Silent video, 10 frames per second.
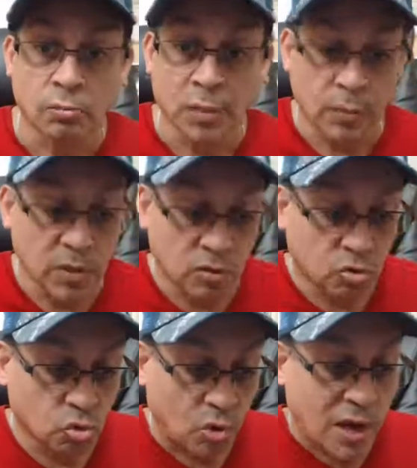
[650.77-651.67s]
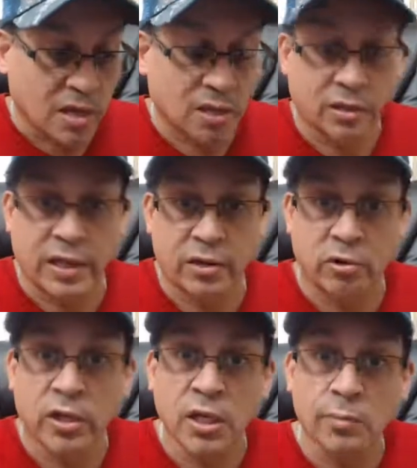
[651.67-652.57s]
maybe through writing a
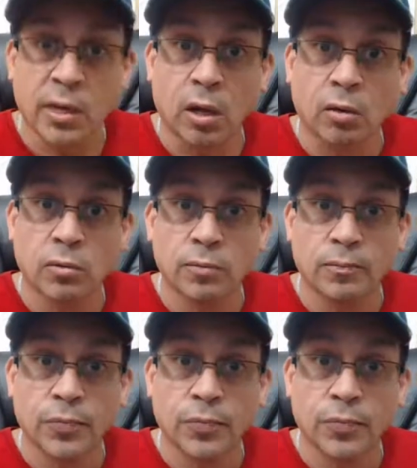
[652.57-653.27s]
letter, an email.